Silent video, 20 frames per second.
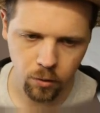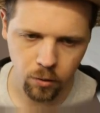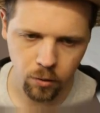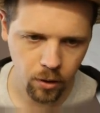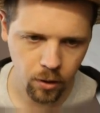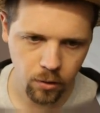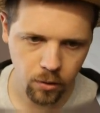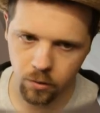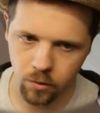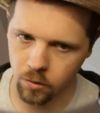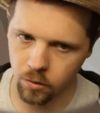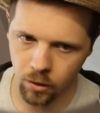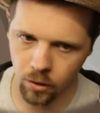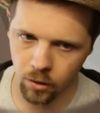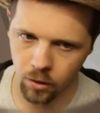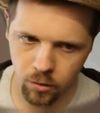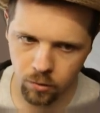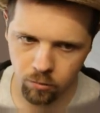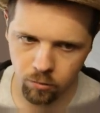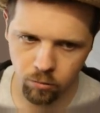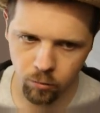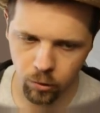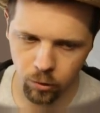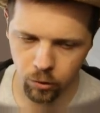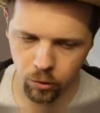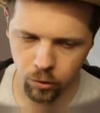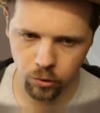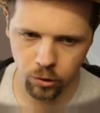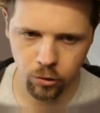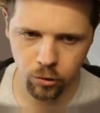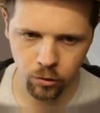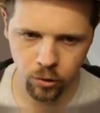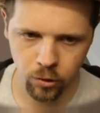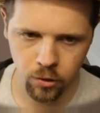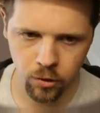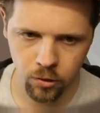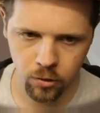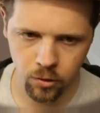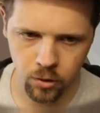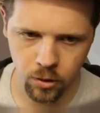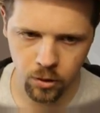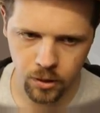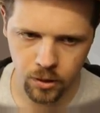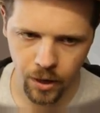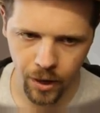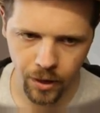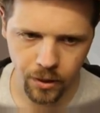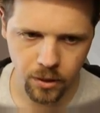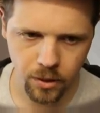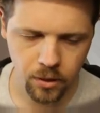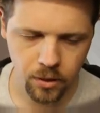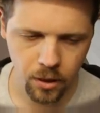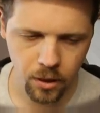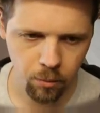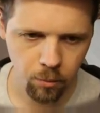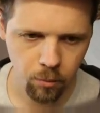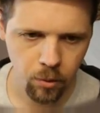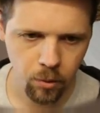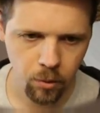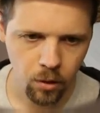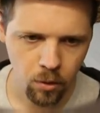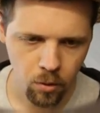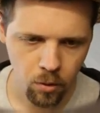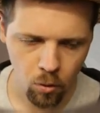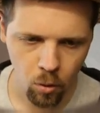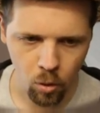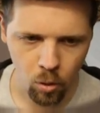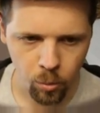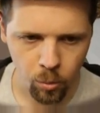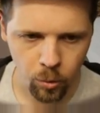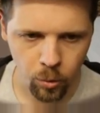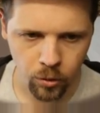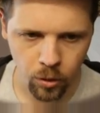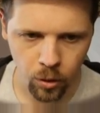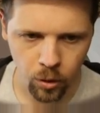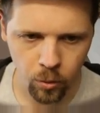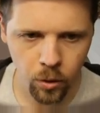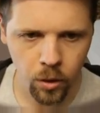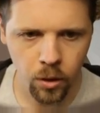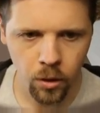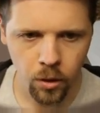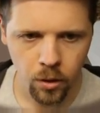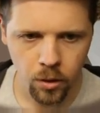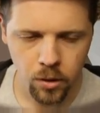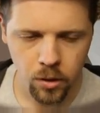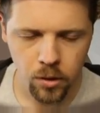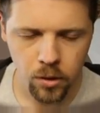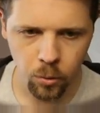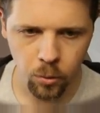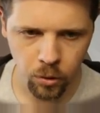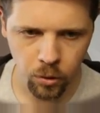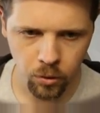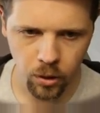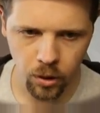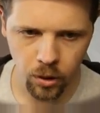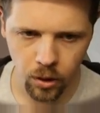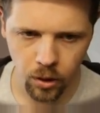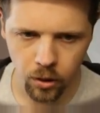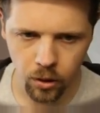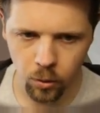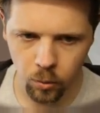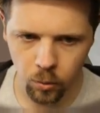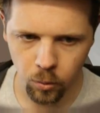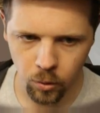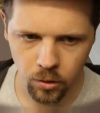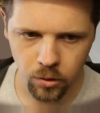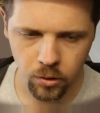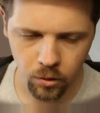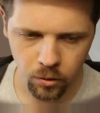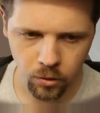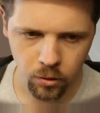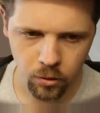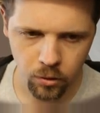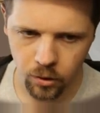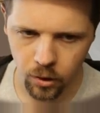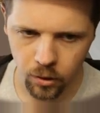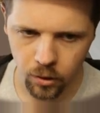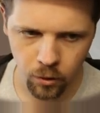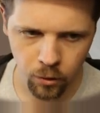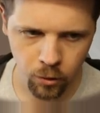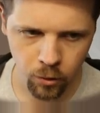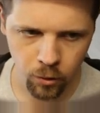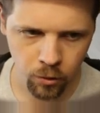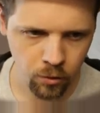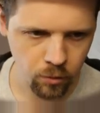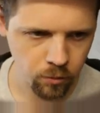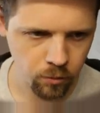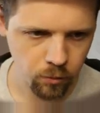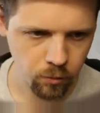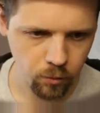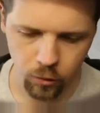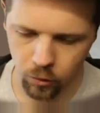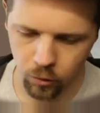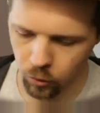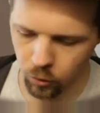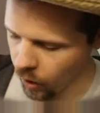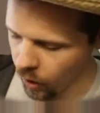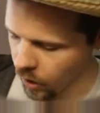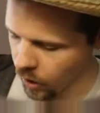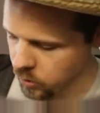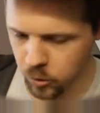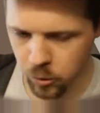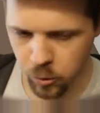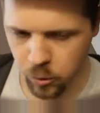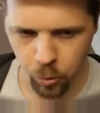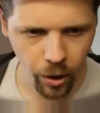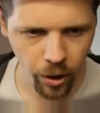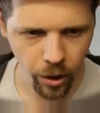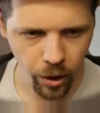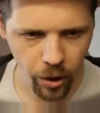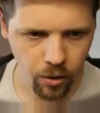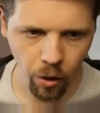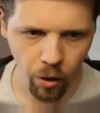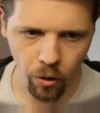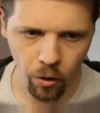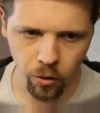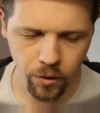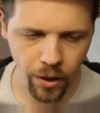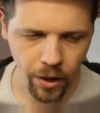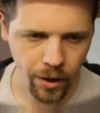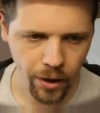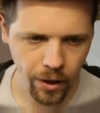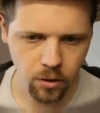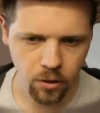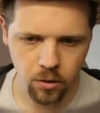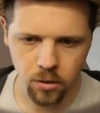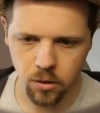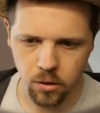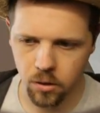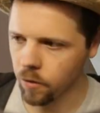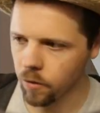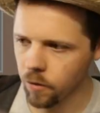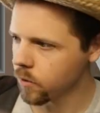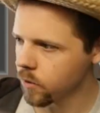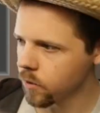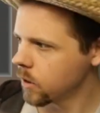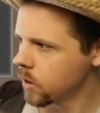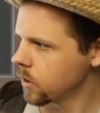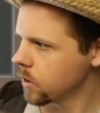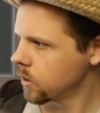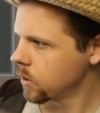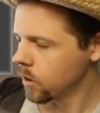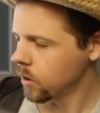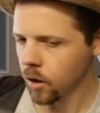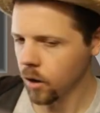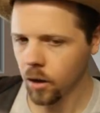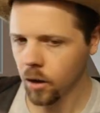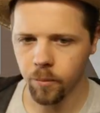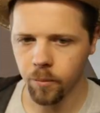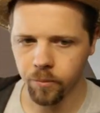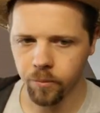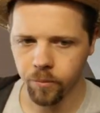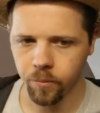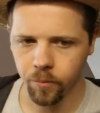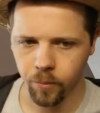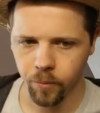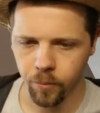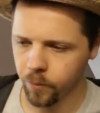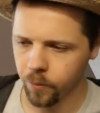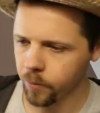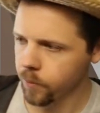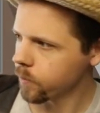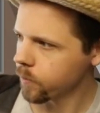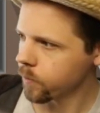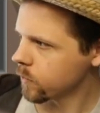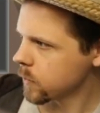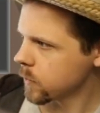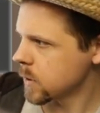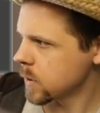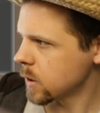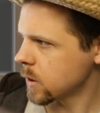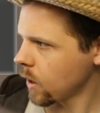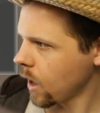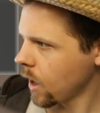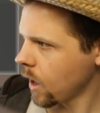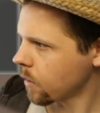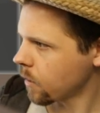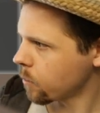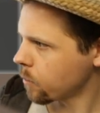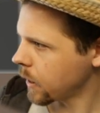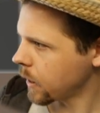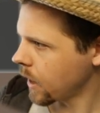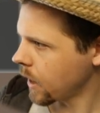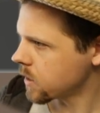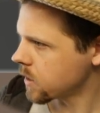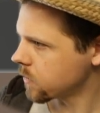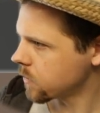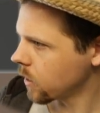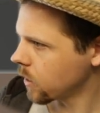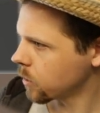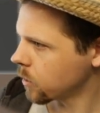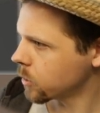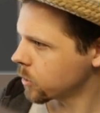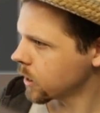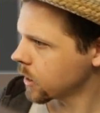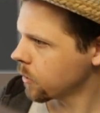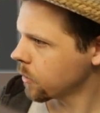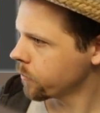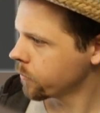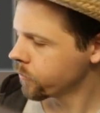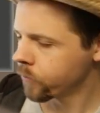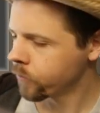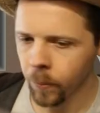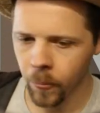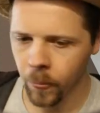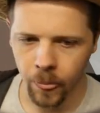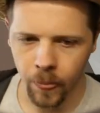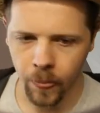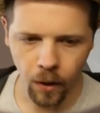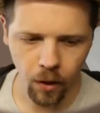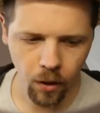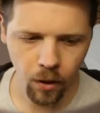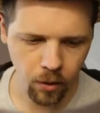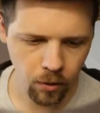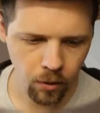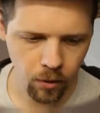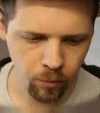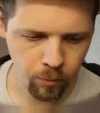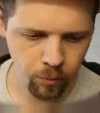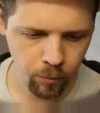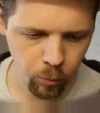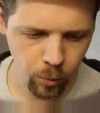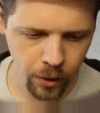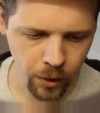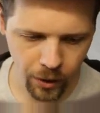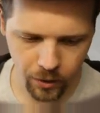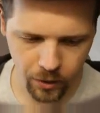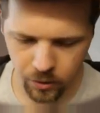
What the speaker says: it does literally turn into the exact same normal node. So when you dig it, you will still just get the dirt. The grass will spread, all of that good stuff. So yeah, but that is available now. We got